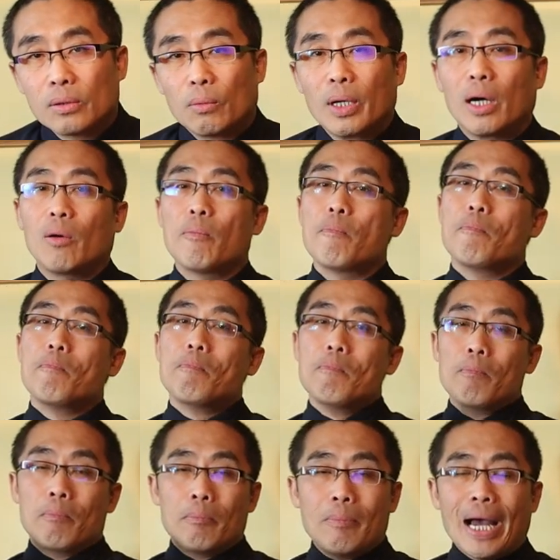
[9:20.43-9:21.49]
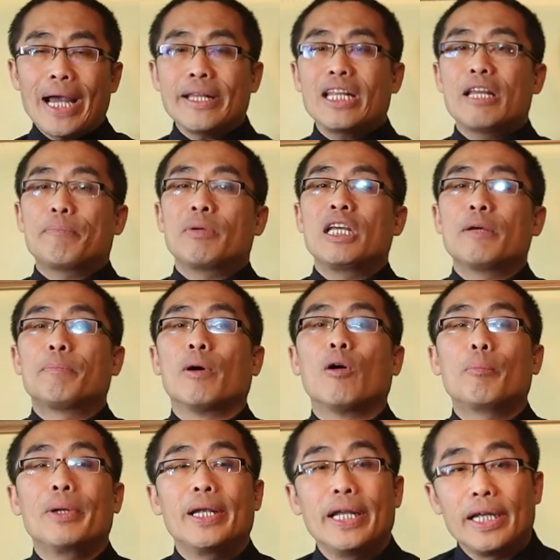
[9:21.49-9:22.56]
Well, many
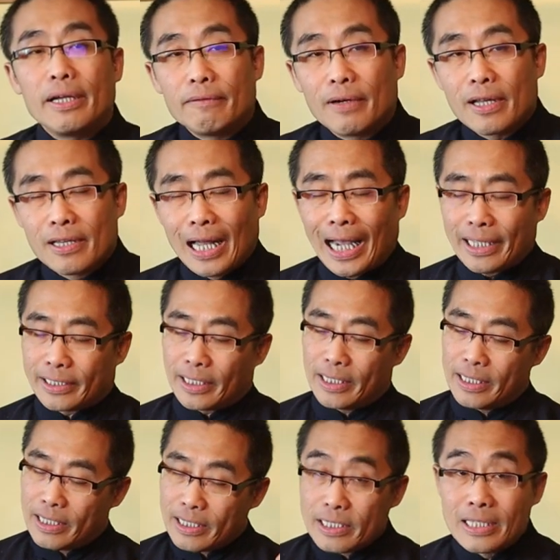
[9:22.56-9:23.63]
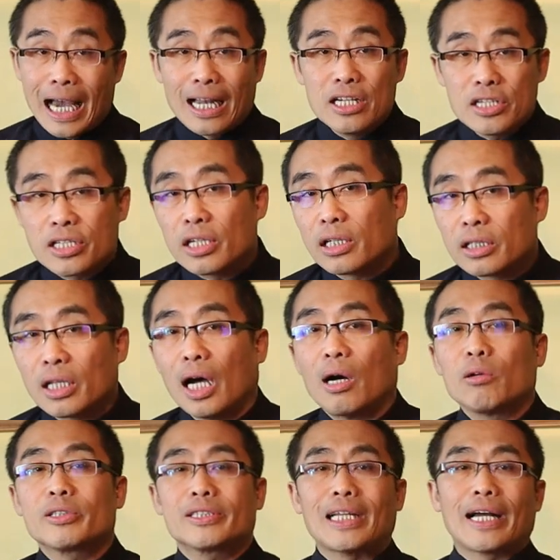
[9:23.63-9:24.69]
people believe that Yan Sheng
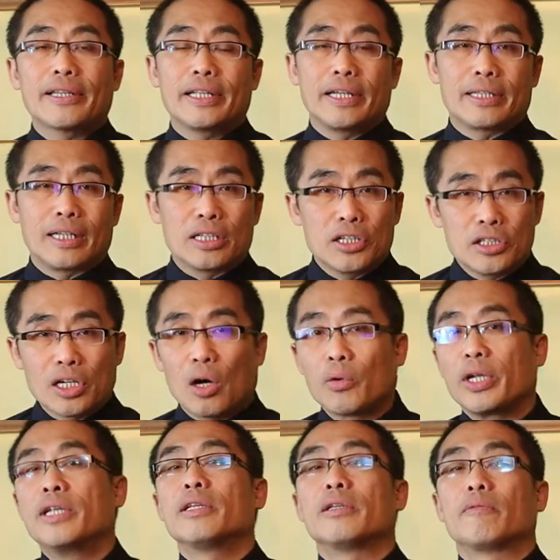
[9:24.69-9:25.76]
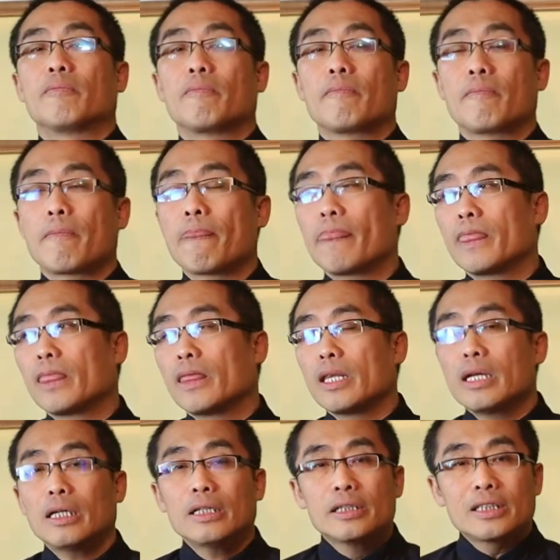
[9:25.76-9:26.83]
Dao studied Shaolin.
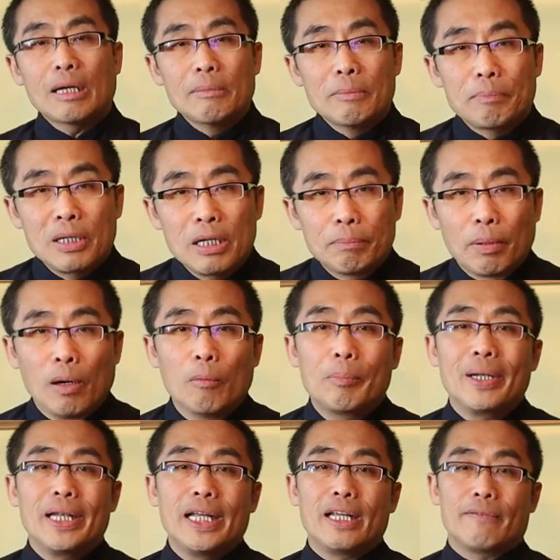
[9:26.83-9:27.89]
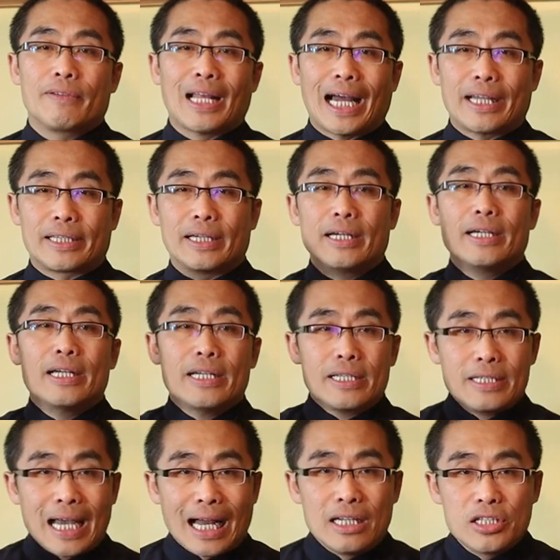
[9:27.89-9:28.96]
Some people believe that
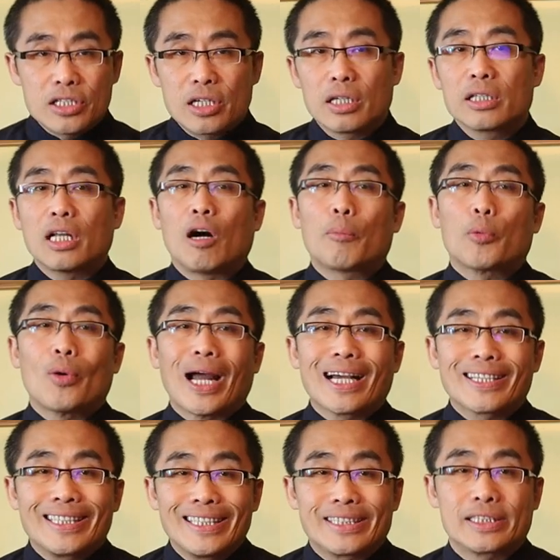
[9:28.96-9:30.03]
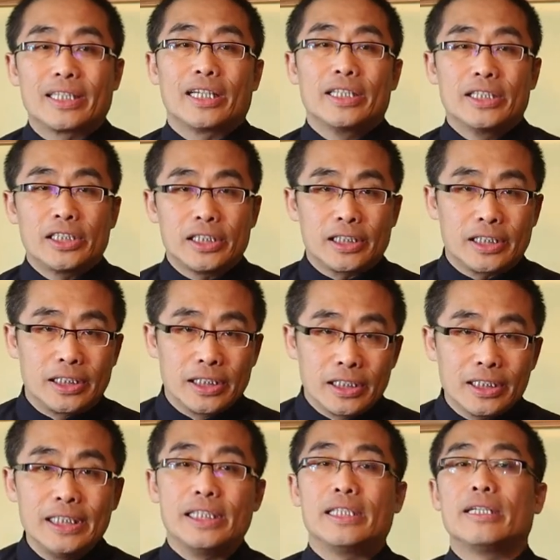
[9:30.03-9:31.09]
Yan Sheng Dao practiced
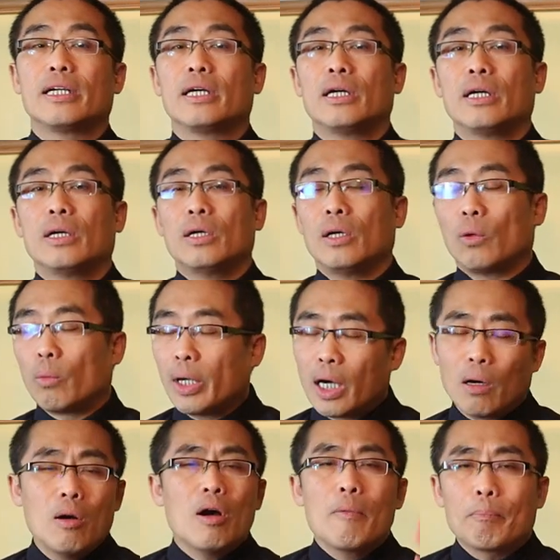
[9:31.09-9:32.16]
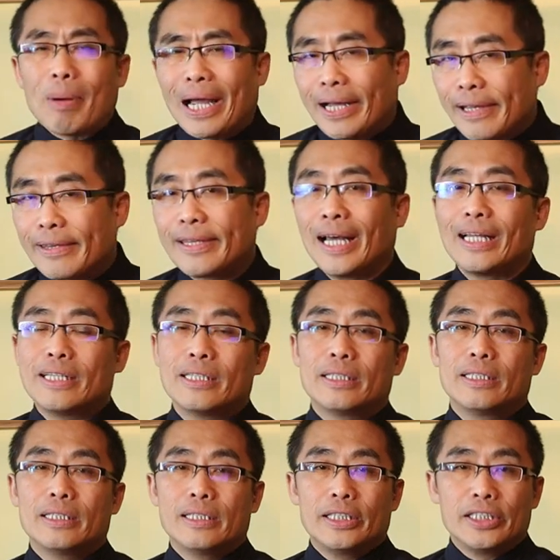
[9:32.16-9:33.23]
Xing Yi. Well, back
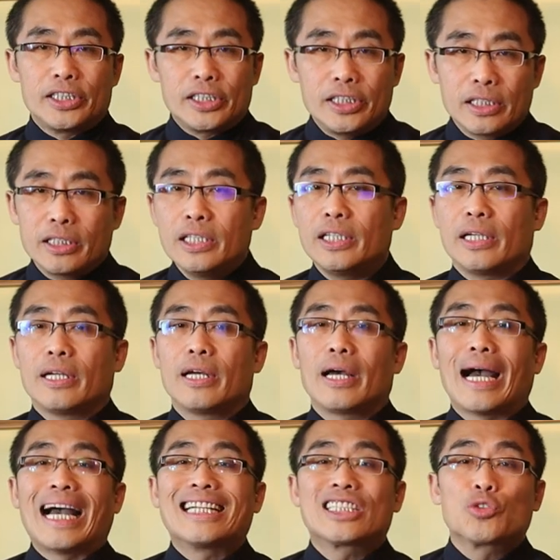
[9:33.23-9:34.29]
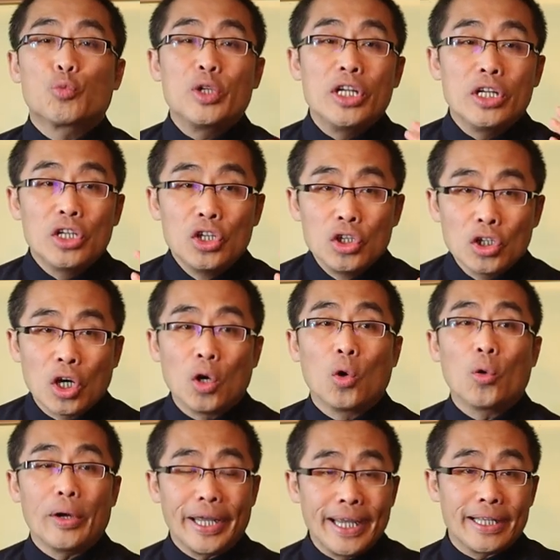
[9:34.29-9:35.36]
then, Xing Yi, as we
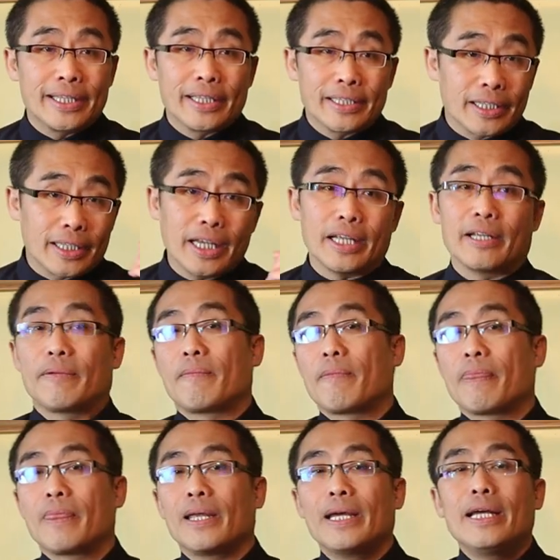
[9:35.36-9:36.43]
know it today,